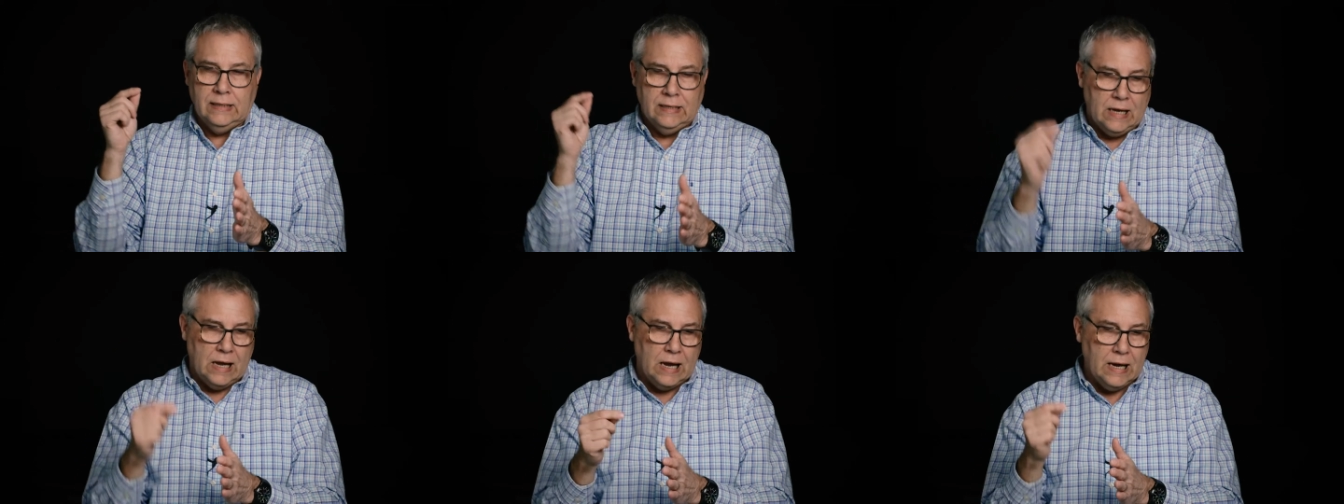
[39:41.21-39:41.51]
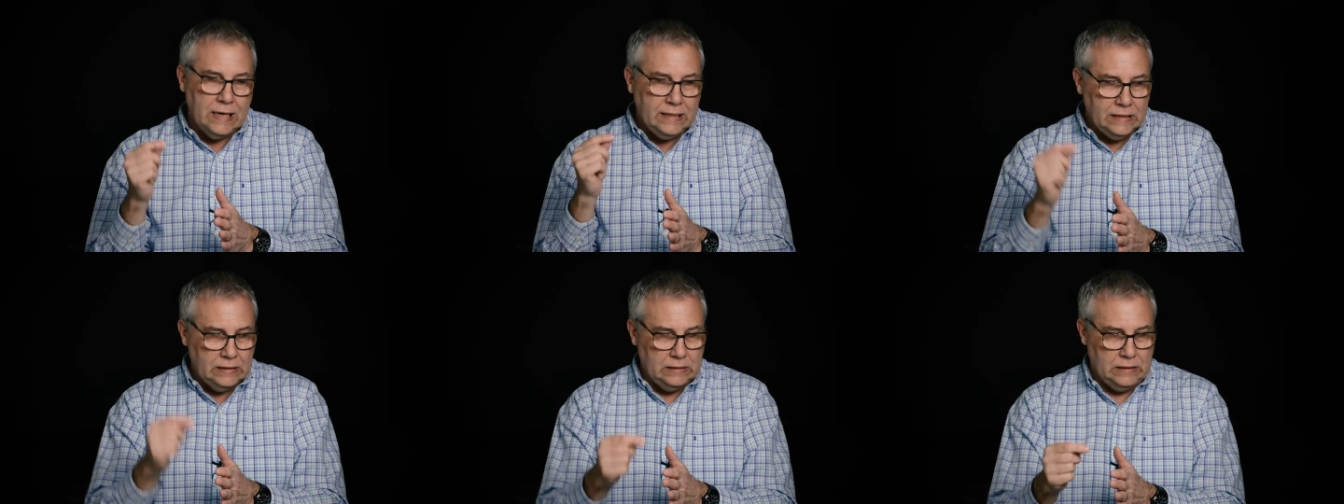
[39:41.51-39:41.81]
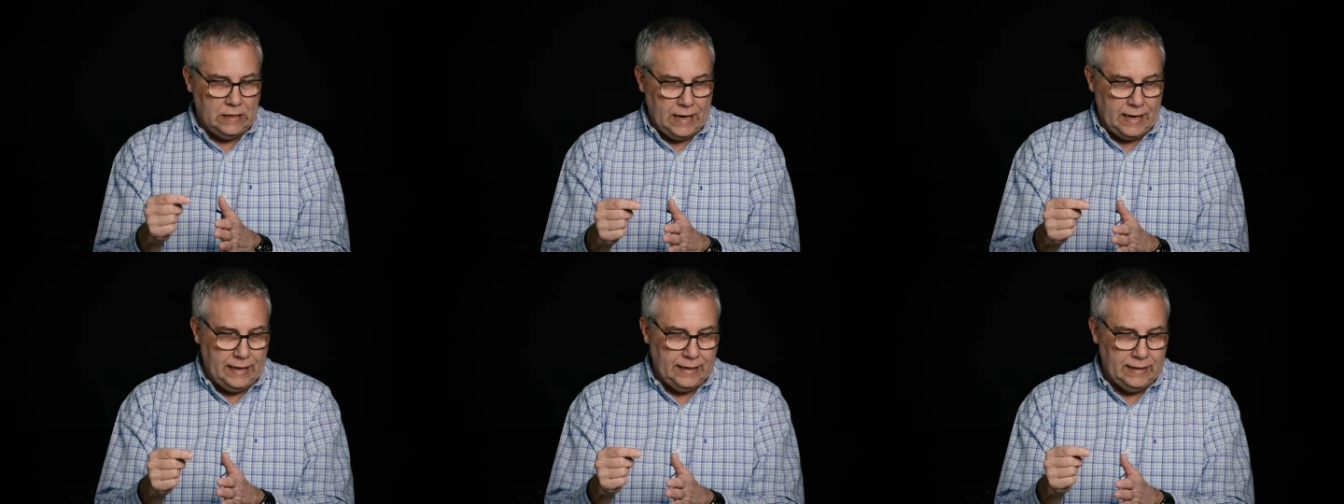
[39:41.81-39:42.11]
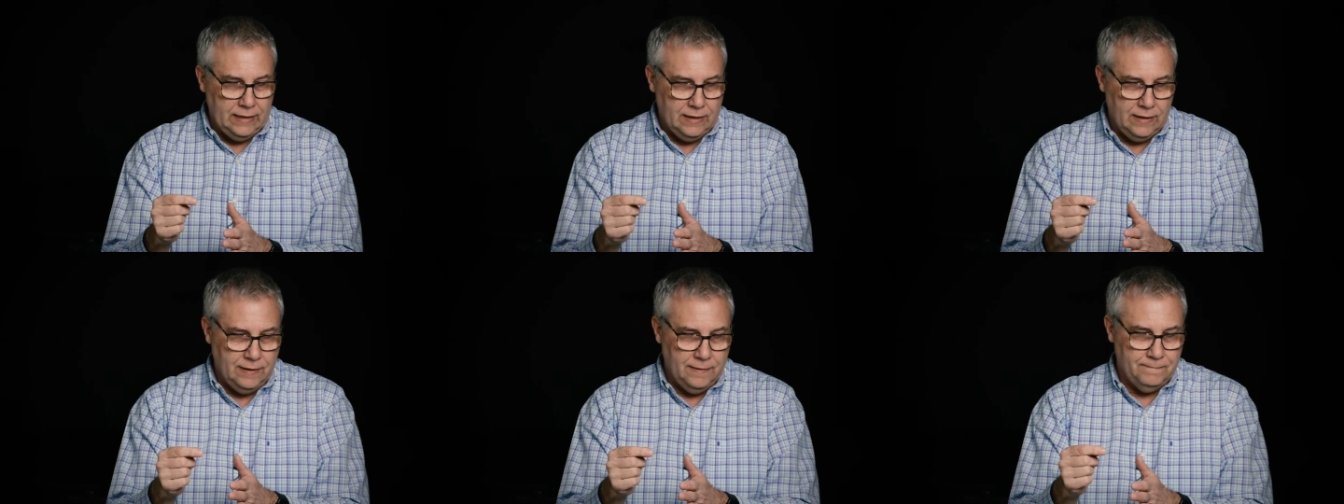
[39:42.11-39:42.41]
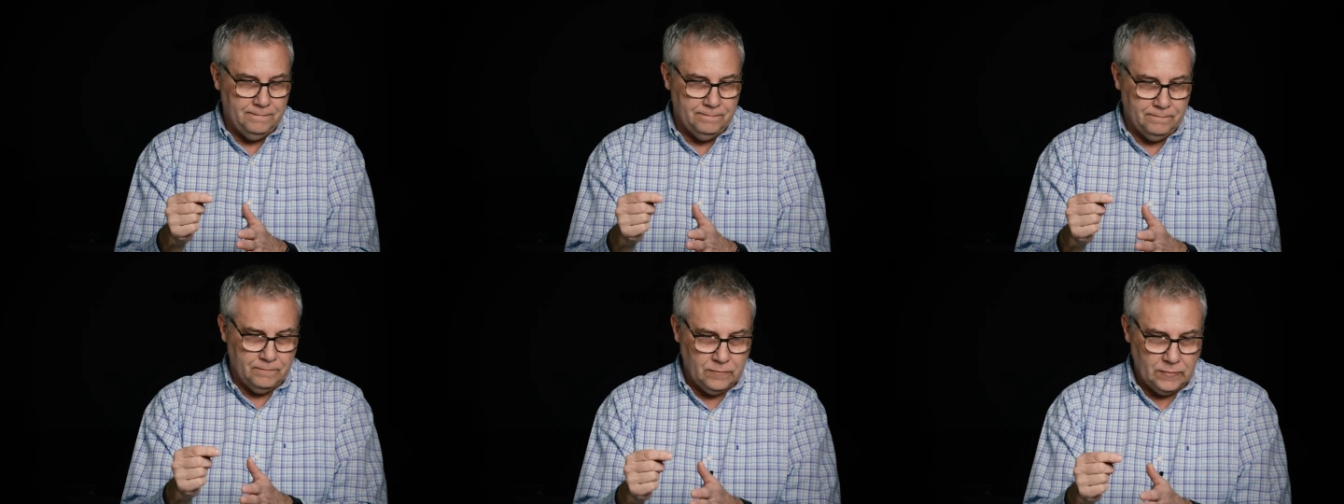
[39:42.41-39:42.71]
Kind of like
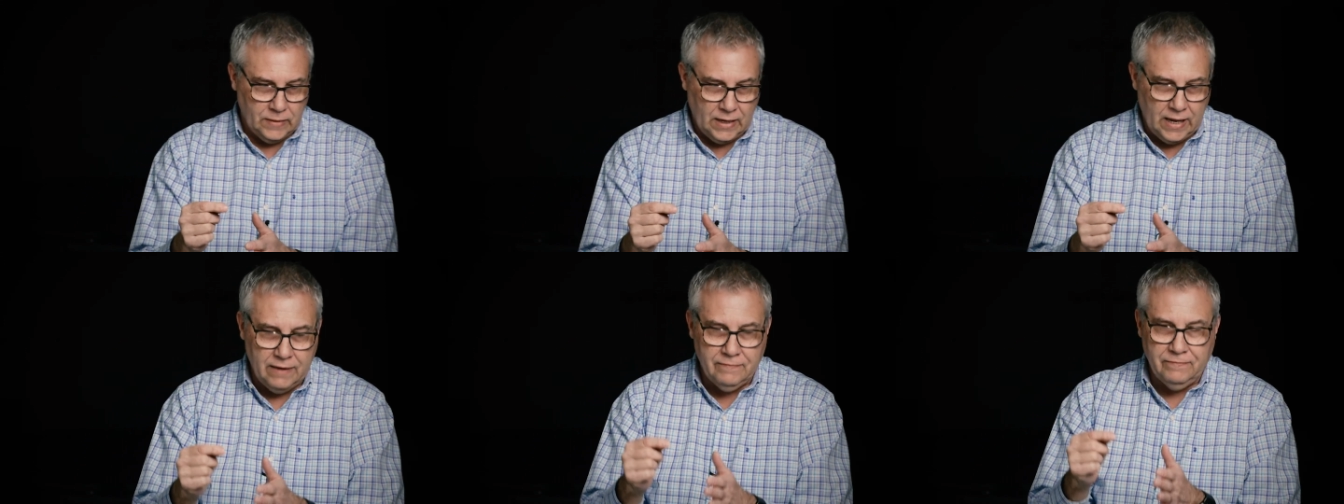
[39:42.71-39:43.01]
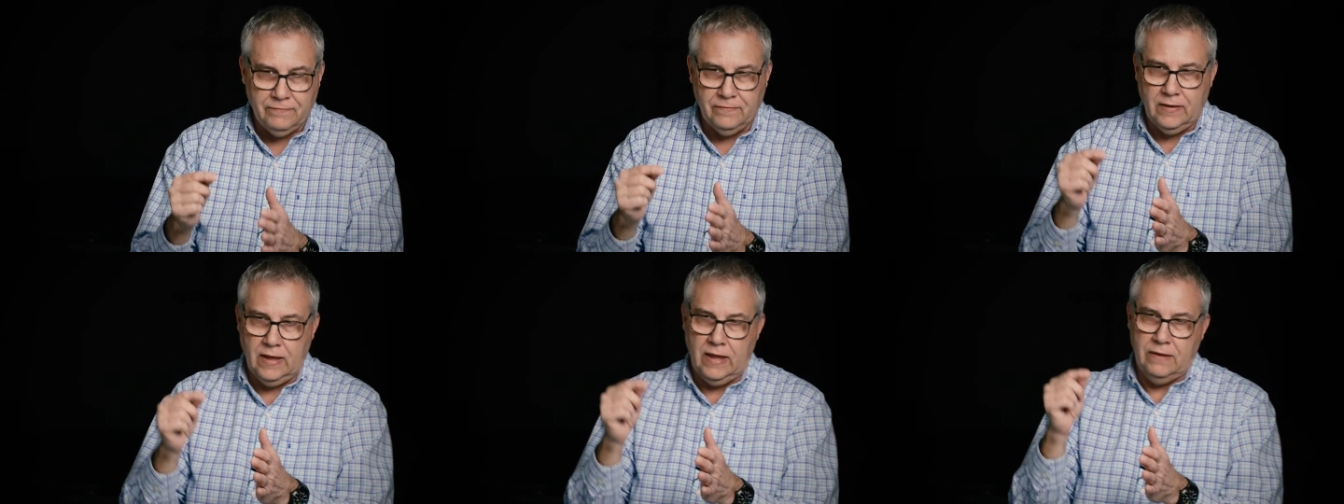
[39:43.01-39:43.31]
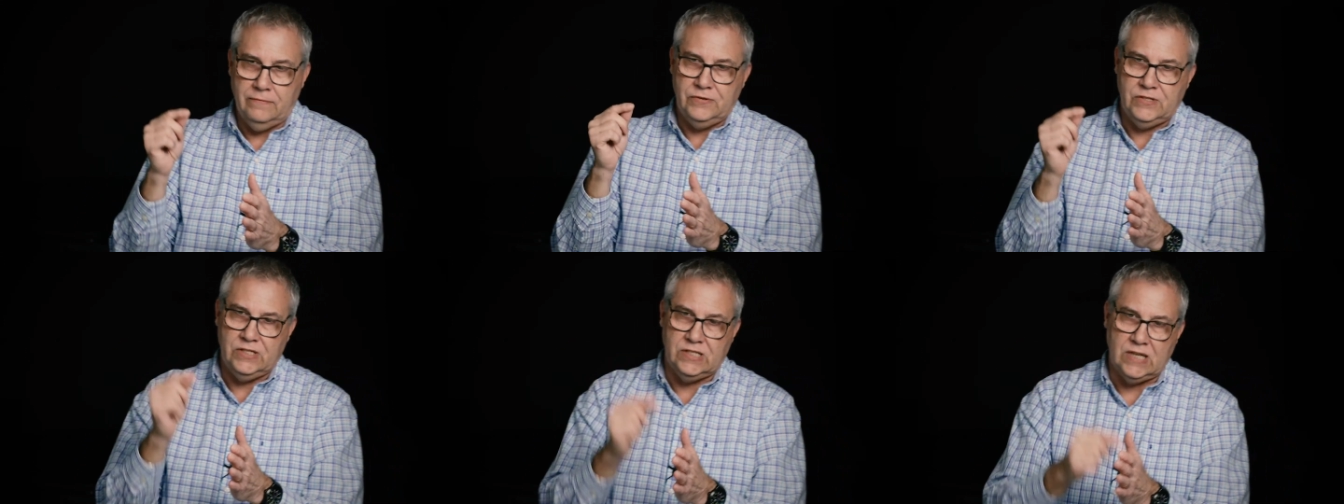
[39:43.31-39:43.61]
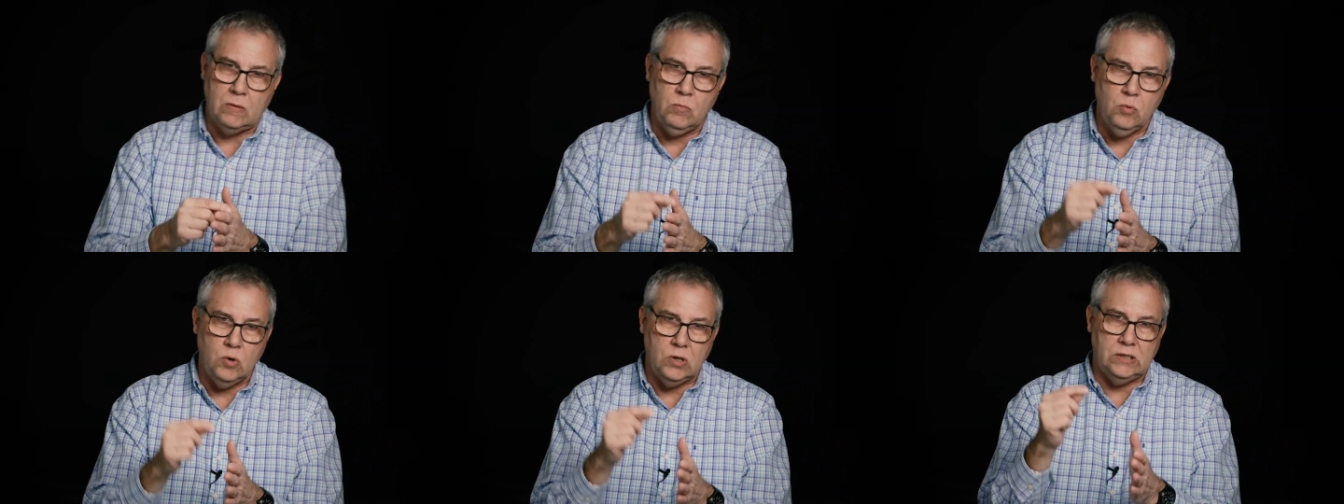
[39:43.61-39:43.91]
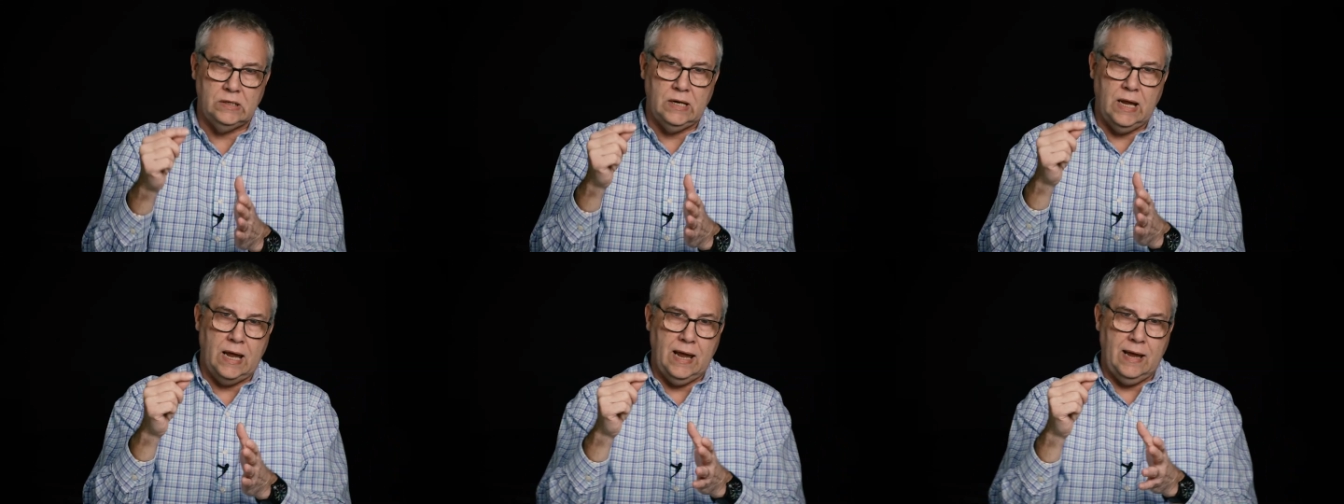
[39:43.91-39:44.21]
if if
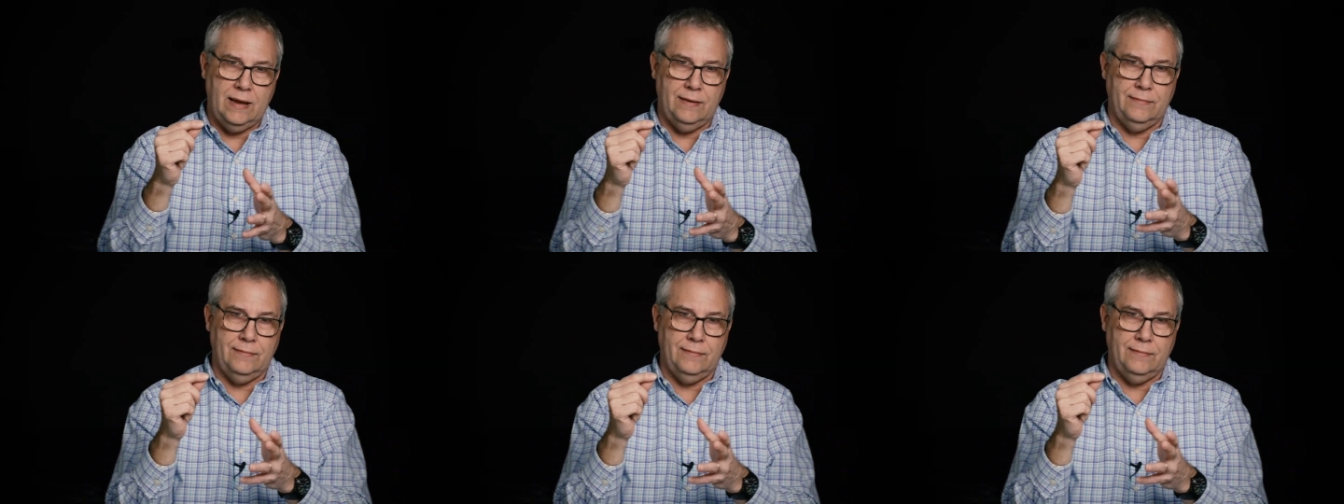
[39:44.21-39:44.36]
someone